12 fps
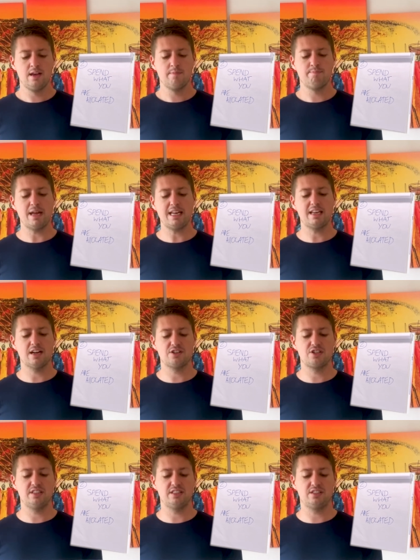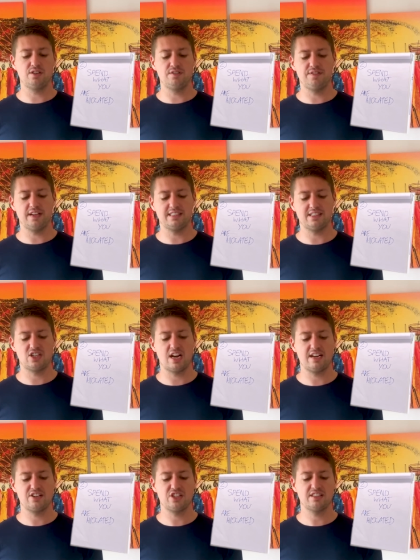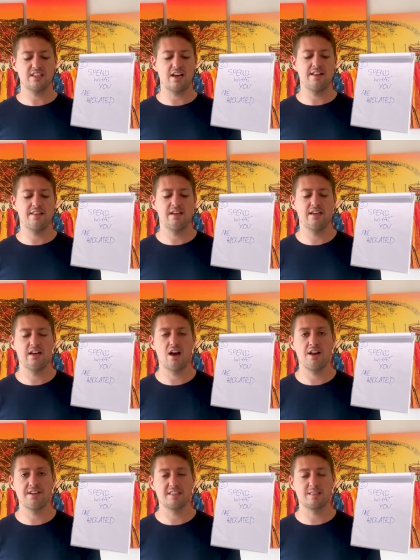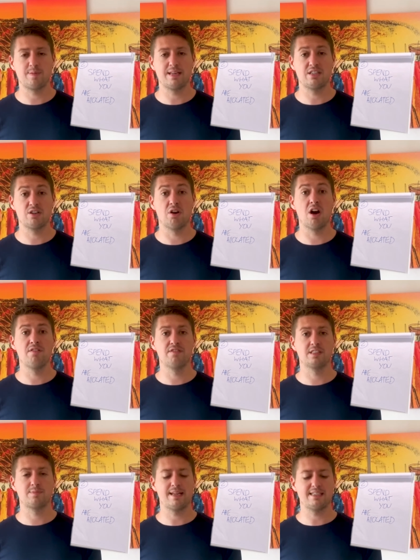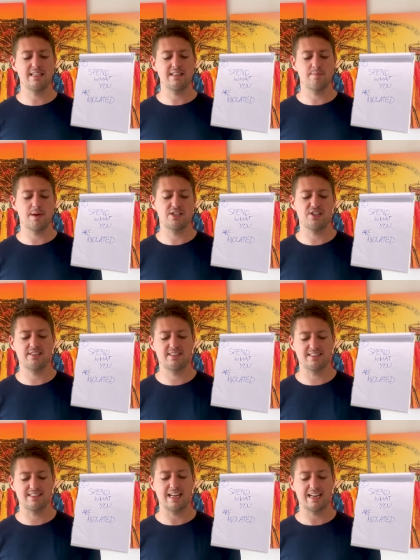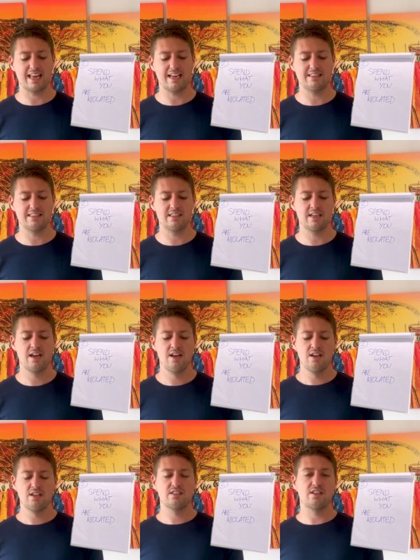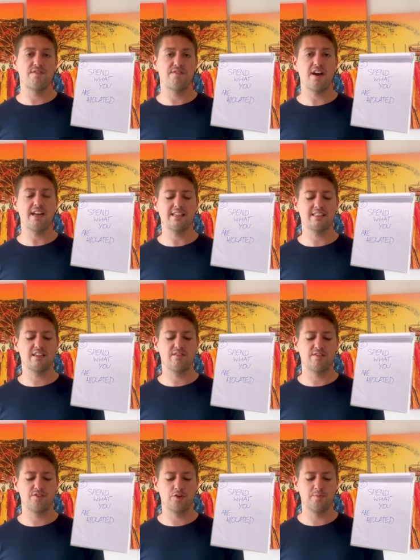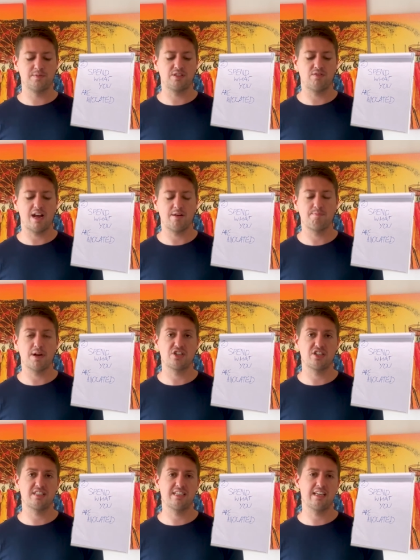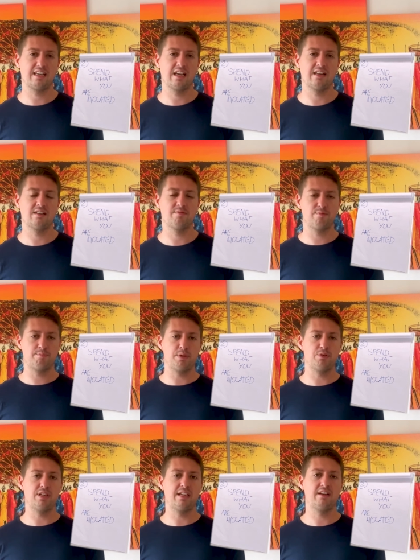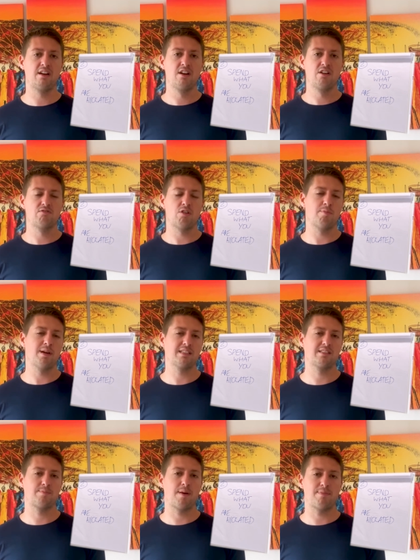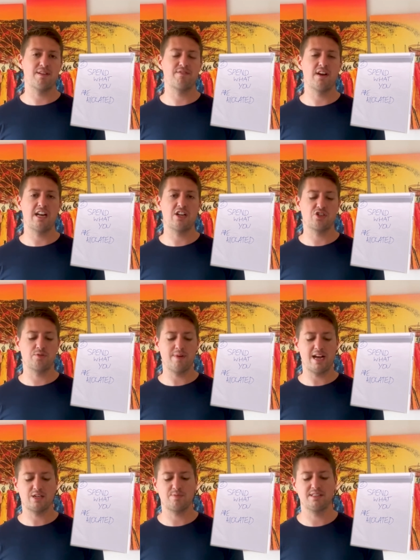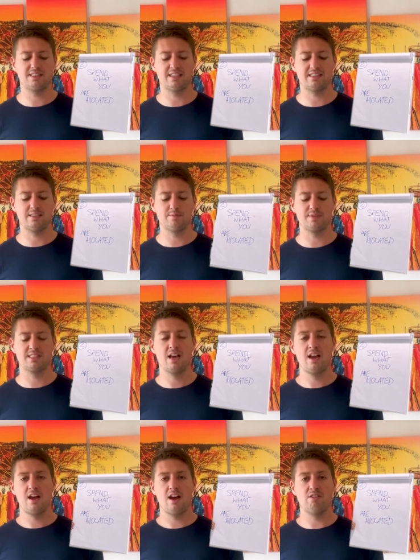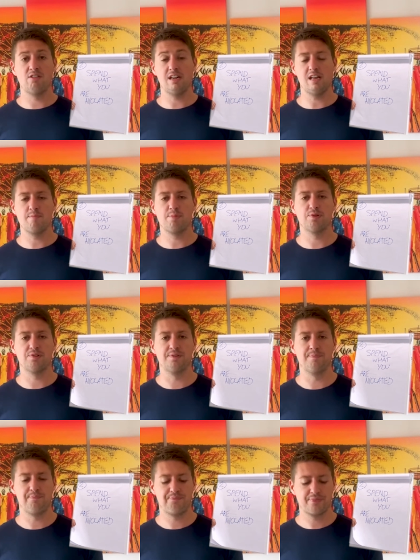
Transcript: Many countries do face the challenges, either underspending or overspending the budgets that's allocated. So financing reforms around budgeting and building robust public financial management systems are really important.